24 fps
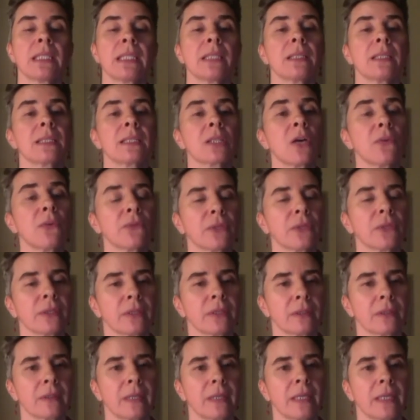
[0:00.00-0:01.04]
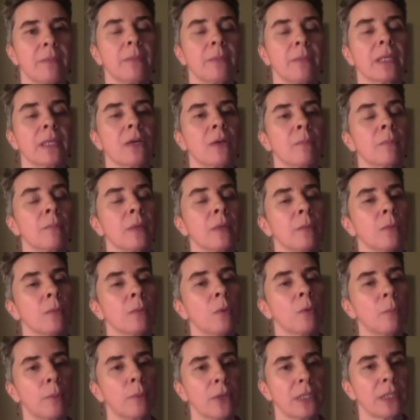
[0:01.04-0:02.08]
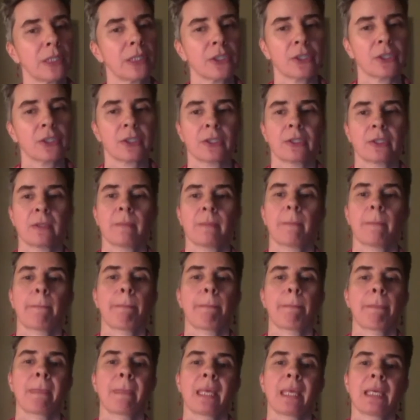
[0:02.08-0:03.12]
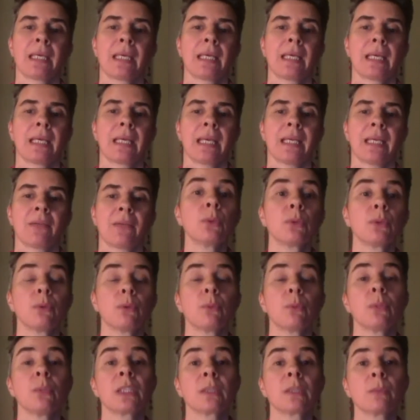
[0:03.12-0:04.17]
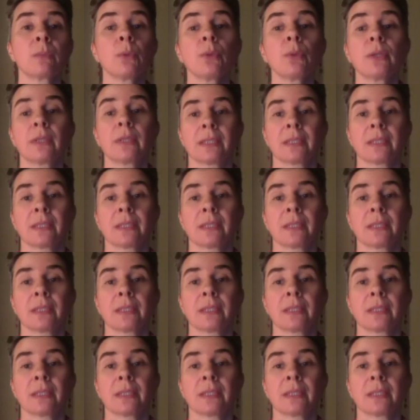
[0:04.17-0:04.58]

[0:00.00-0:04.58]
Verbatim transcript: soften and become more polished and we smoothen